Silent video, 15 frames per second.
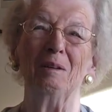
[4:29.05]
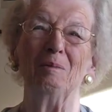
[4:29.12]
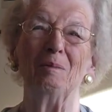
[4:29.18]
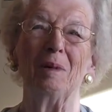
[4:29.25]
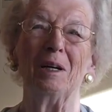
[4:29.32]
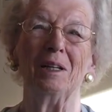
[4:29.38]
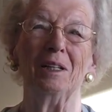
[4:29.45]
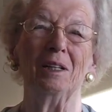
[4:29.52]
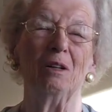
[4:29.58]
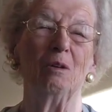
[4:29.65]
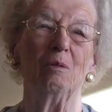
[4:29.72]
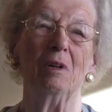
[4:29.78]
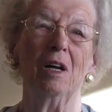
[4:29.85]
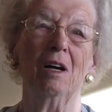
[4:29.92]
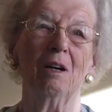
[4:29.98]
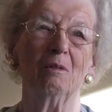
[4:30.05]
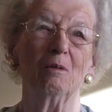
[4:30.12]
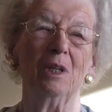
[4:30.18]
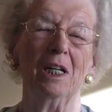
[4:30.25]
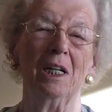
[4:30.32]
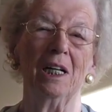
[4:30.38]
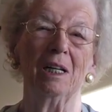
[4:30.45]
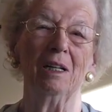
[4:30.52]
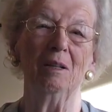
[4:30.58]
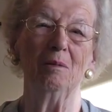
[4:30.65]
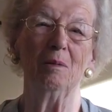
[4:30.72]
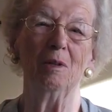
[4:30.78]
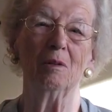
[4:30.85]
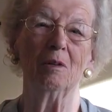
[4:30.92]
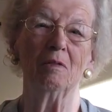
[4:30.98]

But no, not really. We were